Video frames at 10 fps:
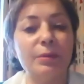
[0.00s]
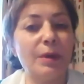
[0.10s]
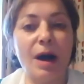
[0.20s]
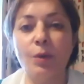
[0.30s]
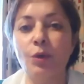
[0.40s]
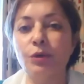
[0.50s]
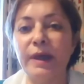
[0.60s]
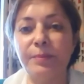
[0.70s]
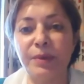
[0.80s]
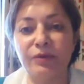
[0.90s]
how could
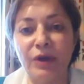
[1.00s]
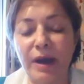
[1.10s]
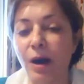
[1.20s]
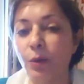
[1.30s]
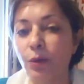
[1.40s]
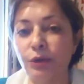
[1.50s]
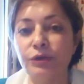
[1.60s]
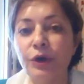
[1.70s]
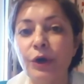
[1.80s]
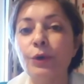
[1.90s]
they prevail? How
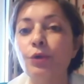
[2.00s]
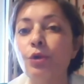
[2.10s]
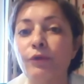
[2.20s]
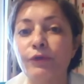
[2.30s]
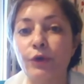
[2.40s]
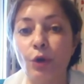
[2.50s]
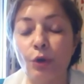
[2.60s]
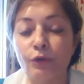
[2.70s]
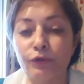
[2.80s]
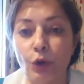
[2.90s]
could rule of
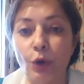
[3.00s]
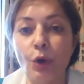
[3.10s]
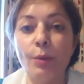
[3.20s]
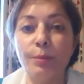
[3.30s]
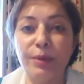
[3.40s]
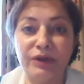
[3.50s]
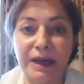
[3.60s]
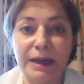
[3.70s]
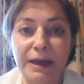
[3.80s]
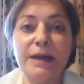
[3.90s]
law
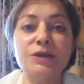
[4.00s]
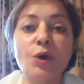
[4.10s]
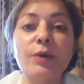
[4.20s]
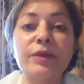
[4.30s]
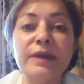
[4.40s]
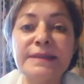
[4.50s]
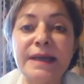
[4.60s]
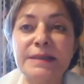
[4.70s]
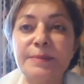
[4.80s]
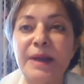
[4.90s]
prevail? So this
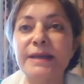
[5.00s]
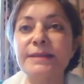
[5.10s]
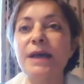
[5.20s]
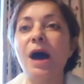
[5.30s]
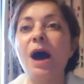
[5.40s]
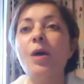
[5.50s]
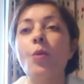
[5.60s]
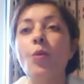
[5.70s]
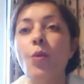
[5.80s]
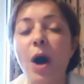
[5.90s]
explains
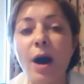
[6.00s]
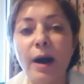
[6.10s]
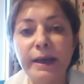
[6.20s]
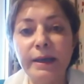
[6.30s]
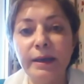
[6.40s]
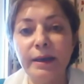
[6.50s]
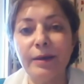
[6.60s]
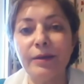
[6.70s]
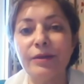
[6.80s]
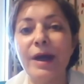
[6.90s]
why
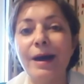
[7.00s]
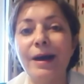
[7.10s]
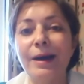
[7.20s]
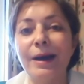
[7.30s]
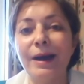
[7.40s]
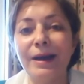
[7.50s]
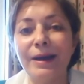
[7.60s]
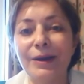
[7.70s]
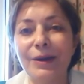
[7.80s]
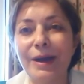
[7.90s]
the
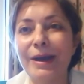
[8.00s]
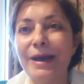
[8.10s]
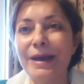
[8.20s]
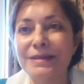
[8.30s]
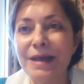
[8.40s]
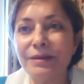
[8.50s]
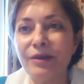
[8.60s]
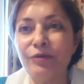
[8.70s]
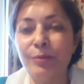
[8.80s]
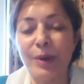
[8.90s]

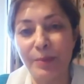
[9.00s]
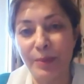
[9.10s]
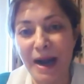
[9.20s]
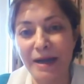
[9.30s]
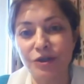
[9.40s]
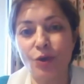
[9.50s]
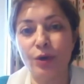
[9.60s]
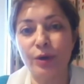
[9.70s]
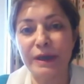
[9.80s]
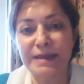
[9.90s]
executive branch
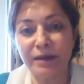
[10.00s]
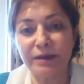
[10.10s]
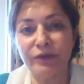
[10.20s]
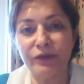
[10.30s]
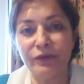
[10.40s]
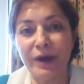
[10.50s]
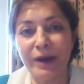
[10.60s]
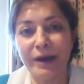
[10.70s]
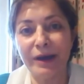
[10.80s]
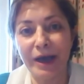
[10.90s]
or executive
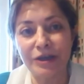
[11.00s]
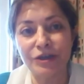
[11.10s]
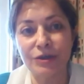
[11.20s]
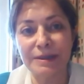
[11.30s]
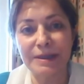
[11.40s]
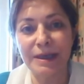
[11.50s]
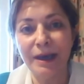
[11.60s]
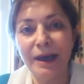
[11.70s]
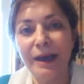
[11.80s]
agency